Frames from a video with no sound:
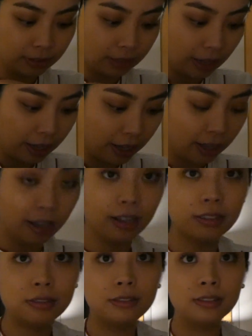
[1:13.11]
I
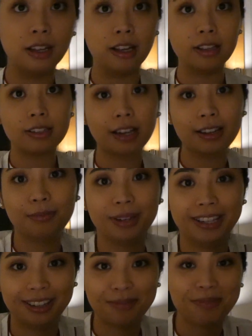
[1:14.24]
have like 10
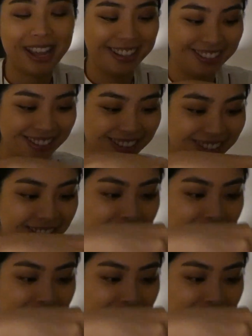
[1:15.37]
million pens.